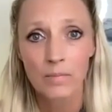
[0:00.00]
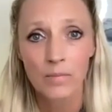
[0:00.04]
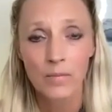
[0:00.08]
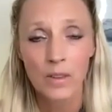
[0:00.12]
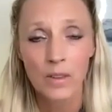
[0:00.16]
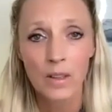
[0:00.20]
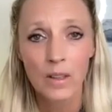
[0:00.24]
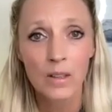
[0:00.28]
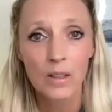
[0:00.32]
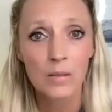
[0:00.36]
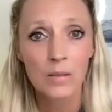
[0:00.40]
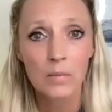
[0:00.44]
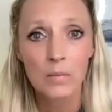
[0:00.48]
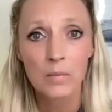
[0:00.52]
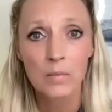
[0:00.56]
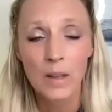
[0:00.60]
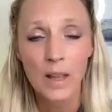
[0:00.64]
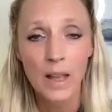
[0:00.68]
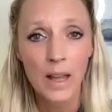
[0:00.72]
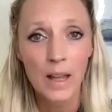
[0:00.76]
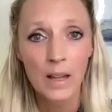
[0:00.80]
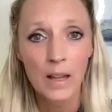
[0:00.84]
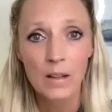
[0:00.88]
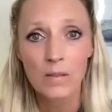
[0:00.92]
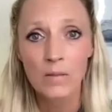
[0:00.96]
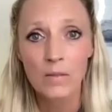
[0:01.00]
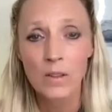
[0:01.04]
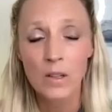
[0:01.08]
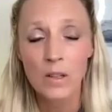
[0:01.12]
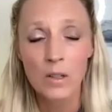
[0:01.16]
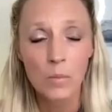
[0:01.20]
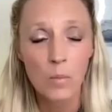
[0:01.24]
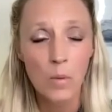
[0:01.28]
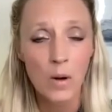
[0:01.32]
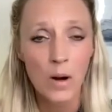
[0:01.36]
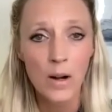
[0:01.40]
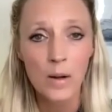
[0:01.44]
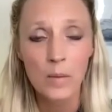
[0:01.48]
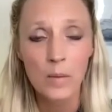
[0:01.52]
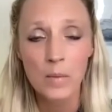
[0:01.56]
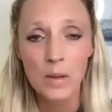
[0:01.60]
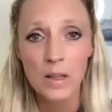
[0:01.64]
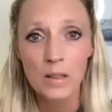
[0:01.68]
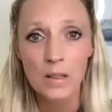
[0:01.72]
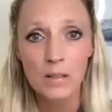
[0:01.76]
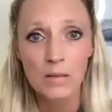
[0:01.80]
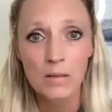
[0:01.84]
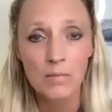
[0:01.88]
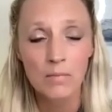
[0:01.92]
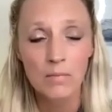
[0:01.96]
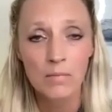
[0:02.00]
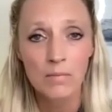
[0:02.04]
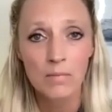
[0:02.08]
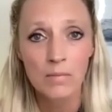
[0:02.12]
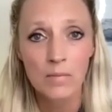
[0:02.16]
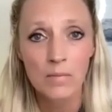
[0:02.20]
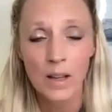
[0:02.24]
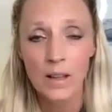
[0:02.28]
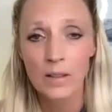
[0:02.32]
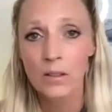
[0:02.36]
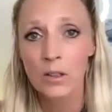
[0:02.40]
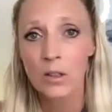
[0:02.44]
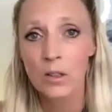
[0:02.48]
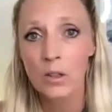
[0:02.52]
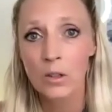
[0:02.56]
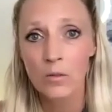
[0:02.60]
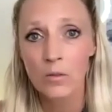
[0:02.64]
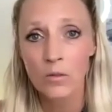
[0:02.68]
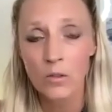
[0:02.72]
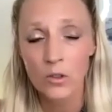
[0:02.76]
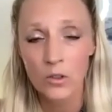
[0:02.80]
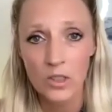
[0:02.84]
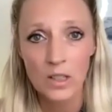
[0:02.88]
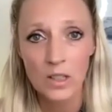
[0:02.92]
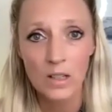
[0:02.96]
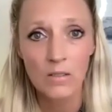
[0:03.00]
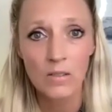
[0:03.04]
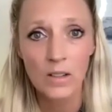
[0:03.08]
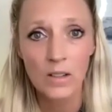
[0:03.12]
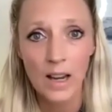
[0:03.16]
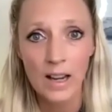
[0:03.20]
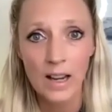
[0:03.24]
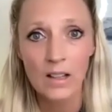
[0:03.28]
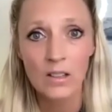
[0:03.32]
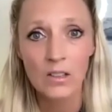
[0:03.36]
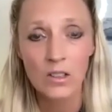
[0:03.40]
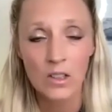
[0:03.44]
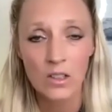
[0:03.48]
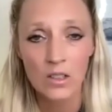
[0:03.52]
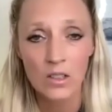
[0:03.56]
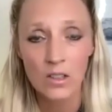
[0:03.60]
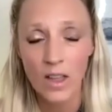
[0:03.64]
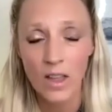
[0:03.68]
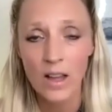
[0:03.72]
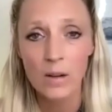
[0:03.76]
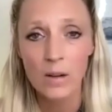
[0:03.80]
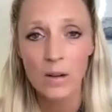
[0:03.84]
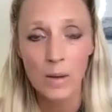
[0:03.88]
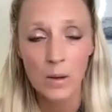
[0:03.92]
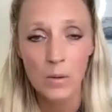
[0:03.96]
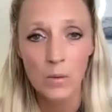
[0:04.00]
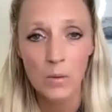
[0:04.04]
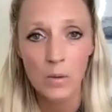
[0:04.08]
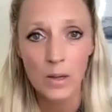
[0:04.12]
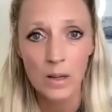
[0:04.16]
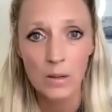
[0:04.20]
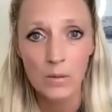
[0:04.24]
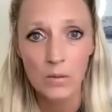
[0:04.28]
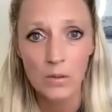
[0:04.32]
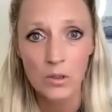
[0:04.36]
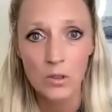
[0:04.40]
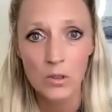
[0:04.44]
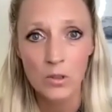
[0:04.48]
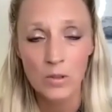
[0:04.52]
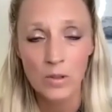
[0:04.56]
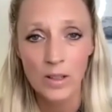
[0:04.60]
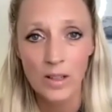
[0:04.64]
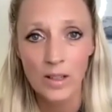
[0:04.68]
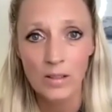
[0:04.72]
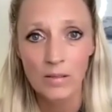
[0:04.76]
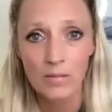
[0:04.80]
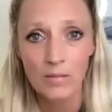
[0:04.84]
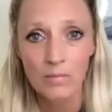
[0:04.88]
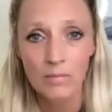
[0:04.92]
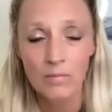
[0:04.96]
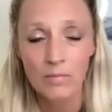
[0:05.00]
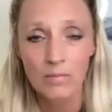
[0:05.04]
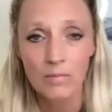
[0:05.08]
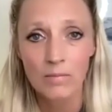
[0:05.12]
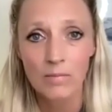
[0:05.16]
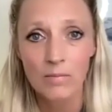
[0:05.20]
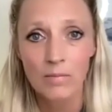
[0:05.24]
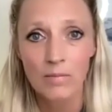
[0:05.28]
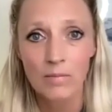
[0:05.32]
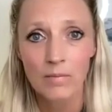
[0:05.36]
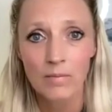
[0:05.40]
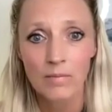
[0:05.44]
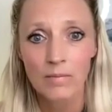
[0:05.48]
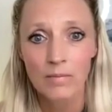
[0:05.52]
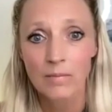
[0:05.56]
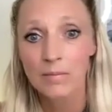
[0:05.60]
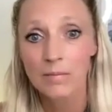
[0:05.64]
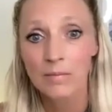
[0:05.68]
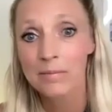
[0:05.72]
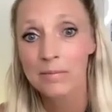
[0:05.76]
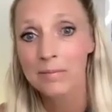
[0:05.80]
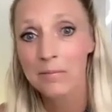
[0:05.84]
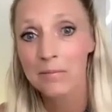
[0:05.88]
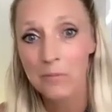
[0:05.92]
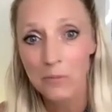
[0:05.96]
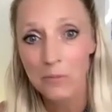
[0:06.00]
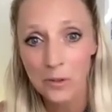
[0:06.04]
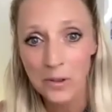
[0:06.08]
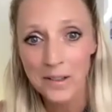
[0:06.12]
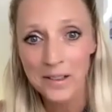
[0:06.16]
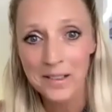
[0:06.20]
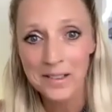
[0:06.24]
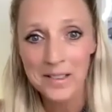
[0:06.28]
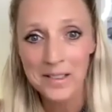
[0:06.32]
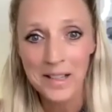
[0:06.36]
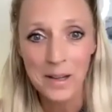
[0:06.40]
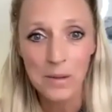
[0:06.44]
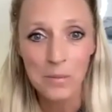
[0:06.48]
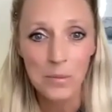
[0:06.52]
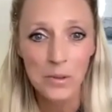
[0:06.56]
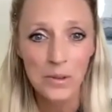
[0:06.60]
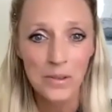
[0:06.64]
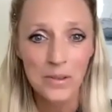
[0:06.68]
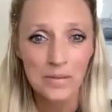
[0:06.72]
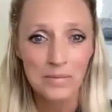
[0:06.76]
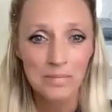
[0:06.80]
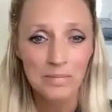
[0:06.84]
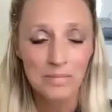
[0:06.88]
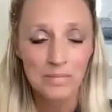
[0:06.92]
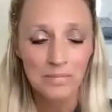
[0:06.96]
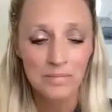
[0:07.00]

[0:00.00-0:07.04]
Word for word: the head of the department at the University of Kansas thought about what I was doing, for example.